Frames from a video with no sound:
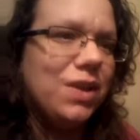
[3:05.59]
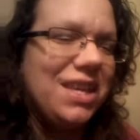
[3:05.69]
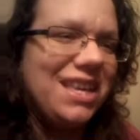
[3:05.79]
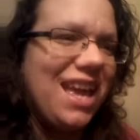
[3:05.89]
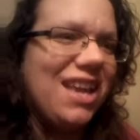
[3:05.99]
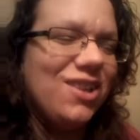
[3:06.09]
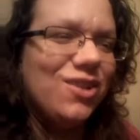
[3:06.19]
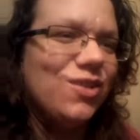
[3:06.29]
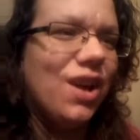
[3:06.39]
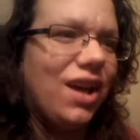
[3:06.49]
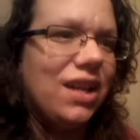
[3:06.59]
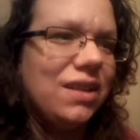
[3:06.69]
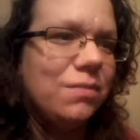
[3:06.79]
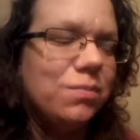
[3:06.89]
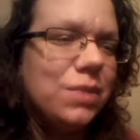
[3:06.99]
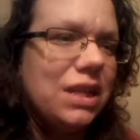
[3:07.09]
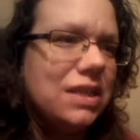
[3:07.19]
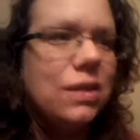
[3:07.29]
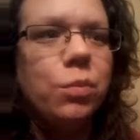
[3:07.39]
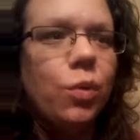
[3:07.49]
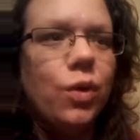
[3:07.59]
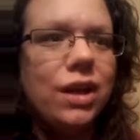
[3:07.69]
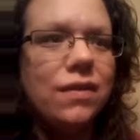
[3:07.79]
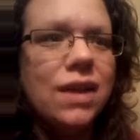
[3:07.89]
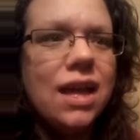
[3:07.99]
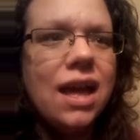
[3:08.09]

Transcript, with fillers: but yet you're not being supportive.